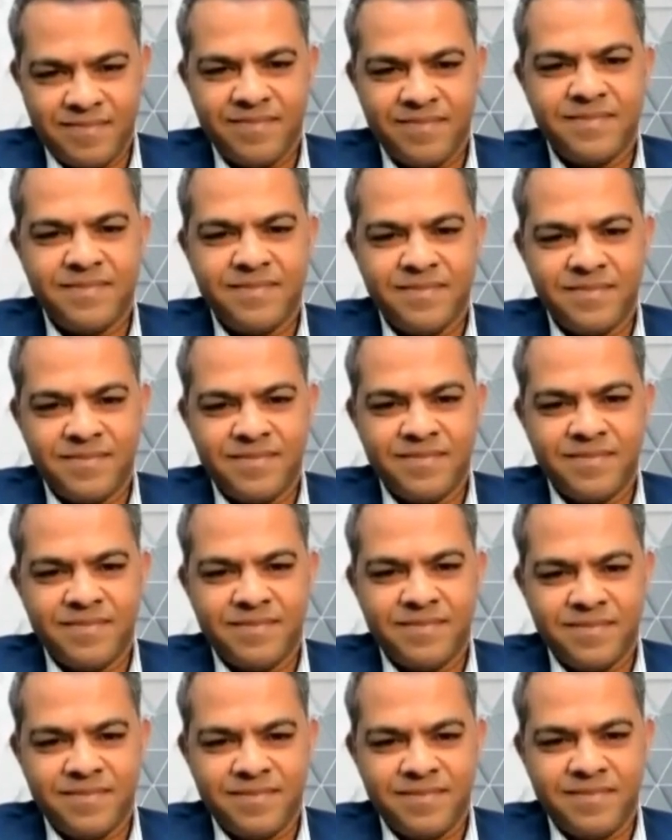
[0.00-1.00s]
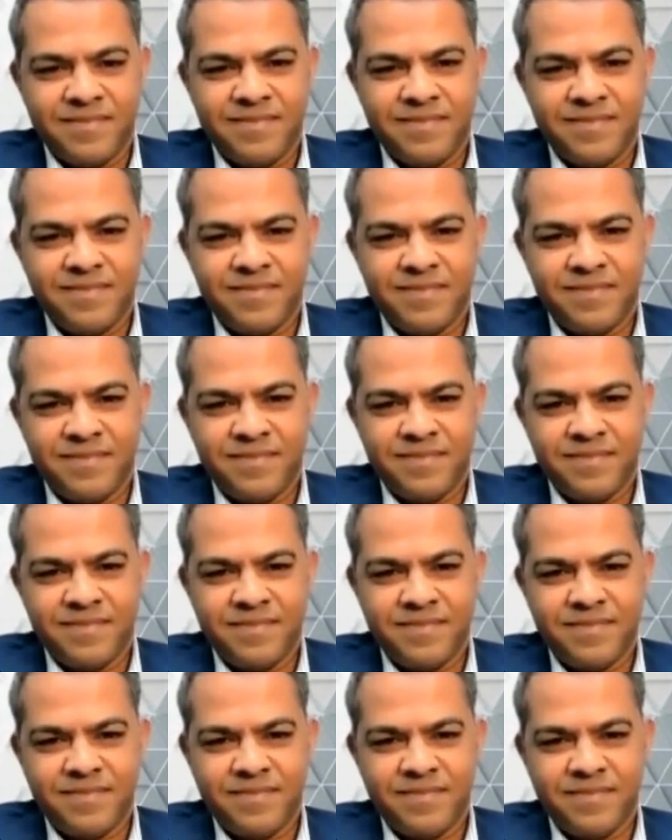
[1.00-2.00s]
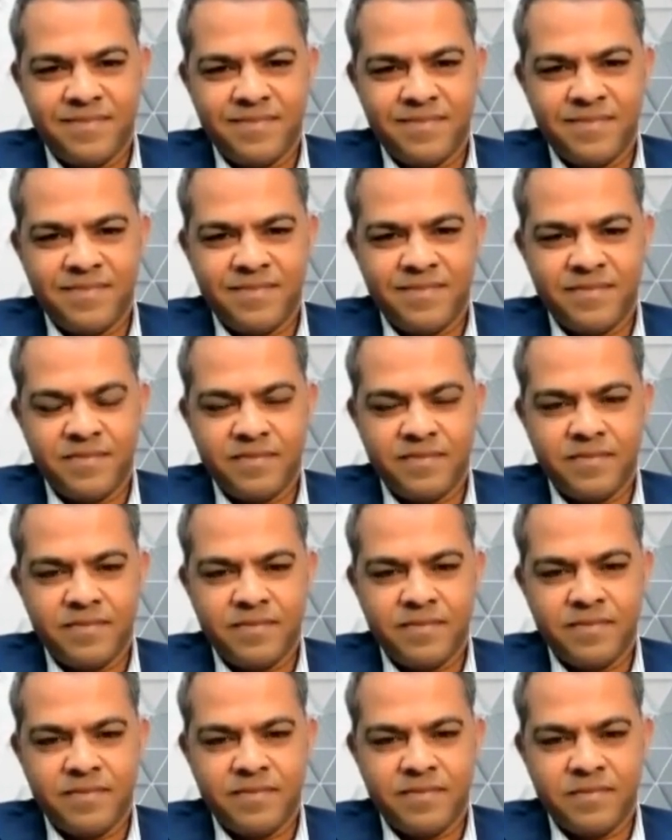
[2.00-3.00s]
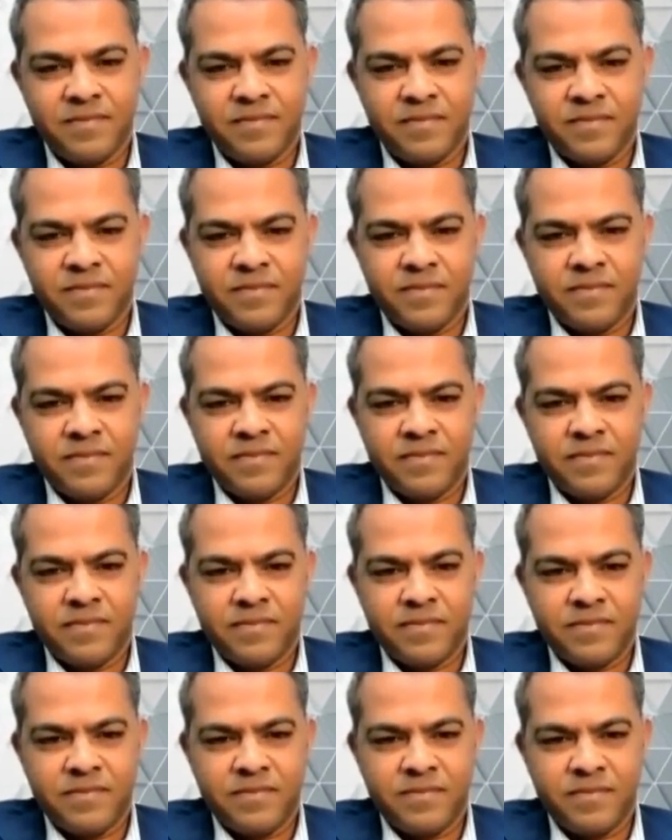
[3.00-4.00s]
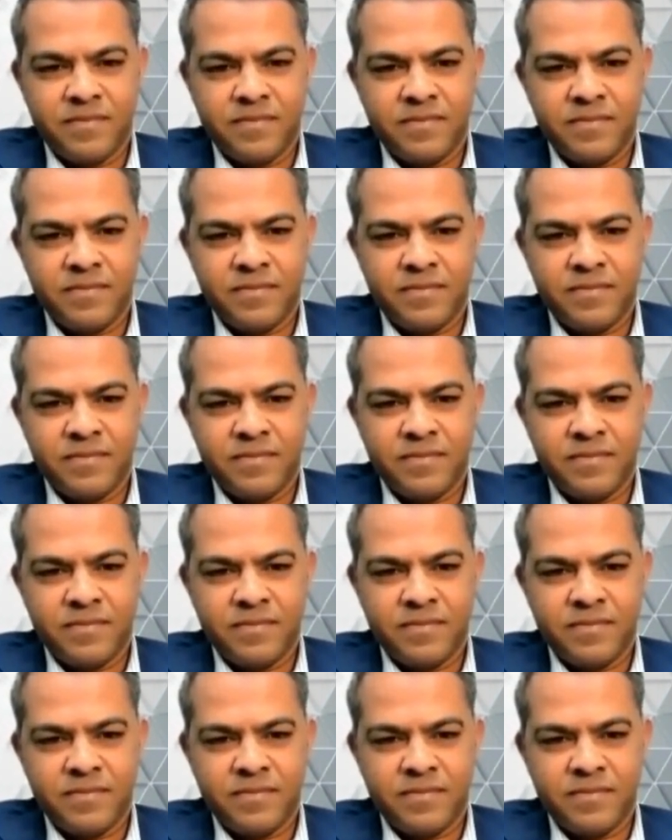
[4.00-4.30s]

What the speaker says: (not speaking)